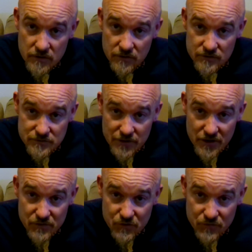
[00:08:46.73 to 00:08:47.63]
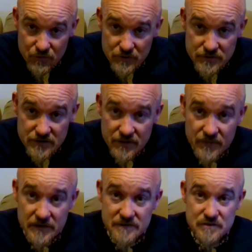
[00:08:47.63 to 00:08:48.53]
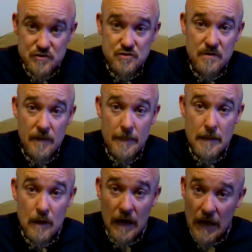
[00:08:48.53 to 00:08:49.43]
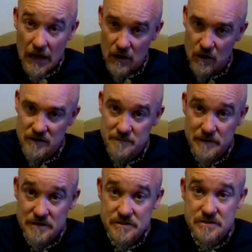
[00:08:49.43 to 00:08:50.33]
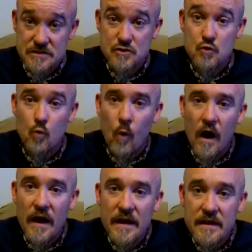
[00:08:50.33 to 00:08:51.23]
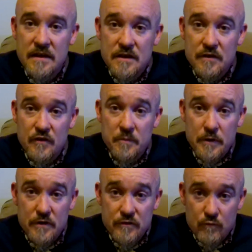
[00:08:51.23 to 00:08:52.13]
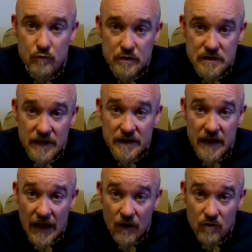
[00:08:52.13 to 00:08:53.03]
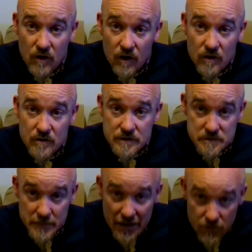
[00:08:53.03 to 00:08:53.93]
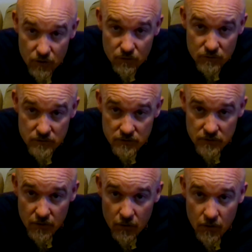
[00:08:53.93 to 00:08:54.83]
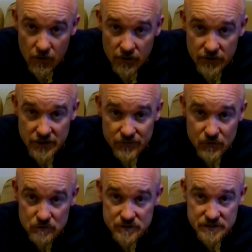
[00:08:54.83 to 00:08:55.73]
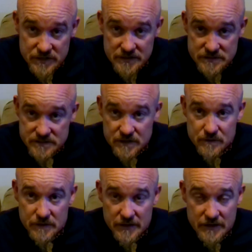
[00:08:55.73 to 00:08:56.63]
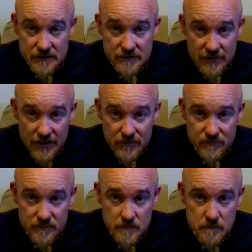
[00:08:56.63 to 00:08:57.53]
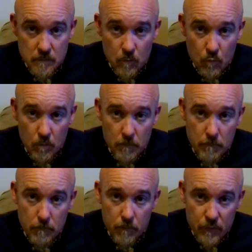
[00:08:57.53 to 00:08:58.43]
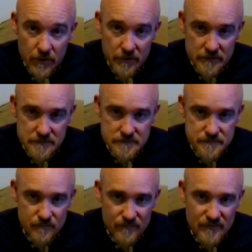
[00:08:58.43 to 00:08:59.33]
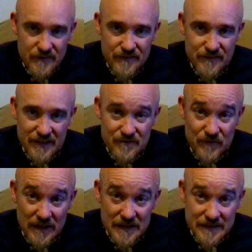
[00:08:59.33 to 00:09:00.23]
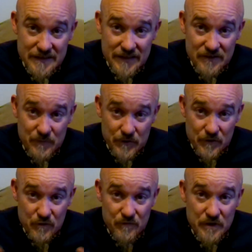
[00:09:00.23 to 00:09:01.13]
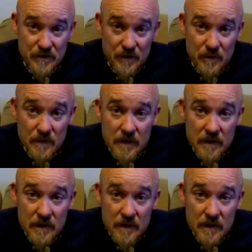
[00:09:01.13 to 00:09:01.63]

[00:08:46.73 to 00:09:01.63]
There's a lot of different things, explanations as to why the spirits really like alcohol and tobacco, even those that didn't necessarily like it in life. But that's for another video.